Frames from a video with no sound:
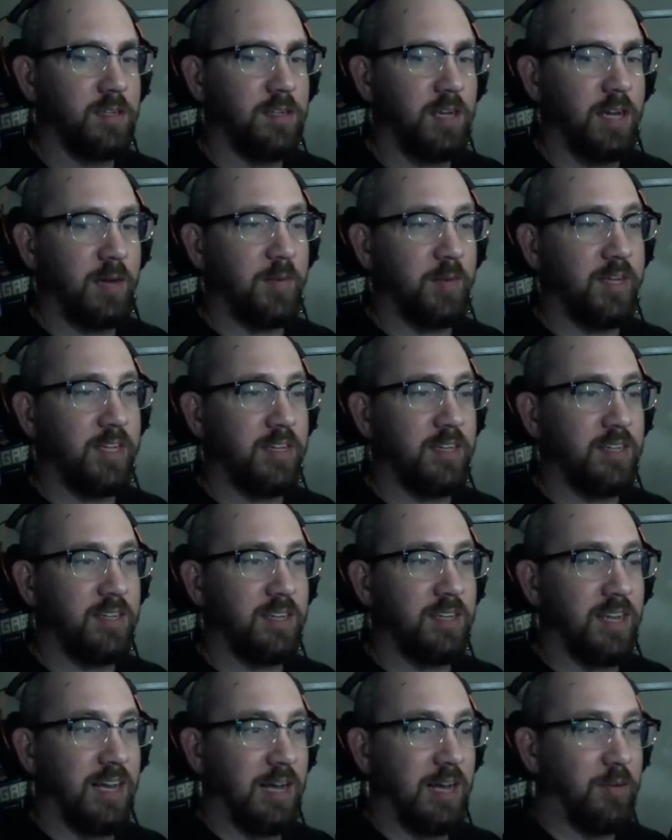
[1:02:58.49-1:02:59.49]
I mean,
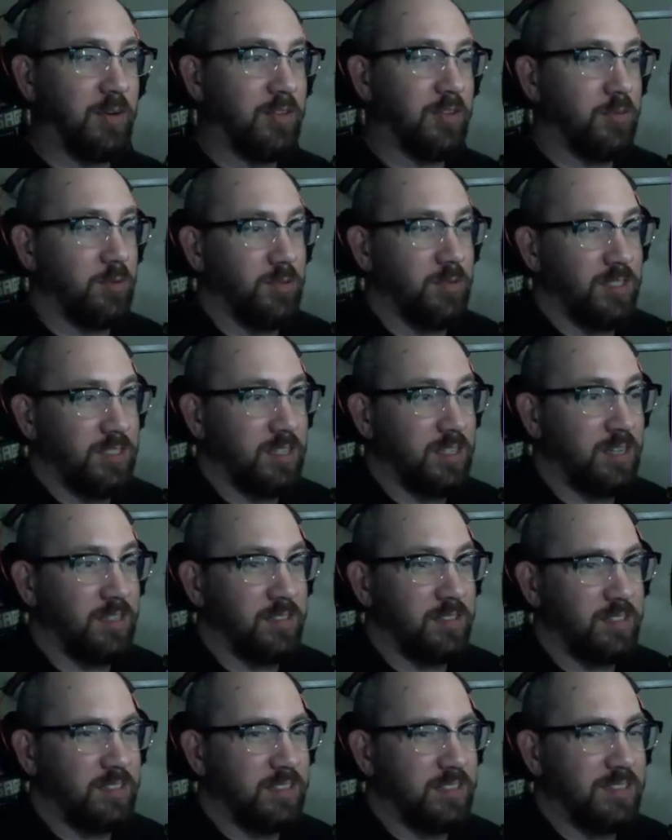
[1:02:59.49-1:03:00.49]
I went through the
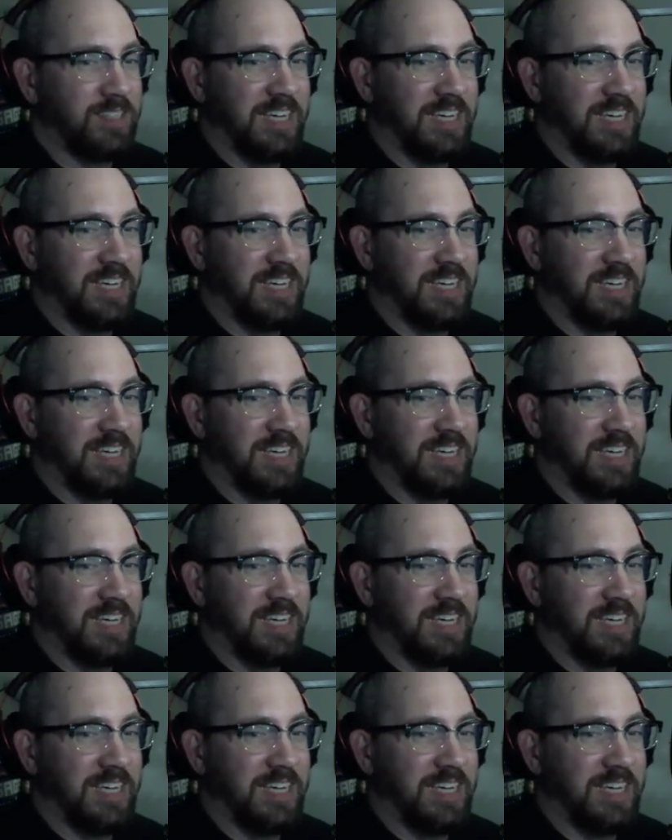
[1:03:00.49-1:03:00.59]
tunnel.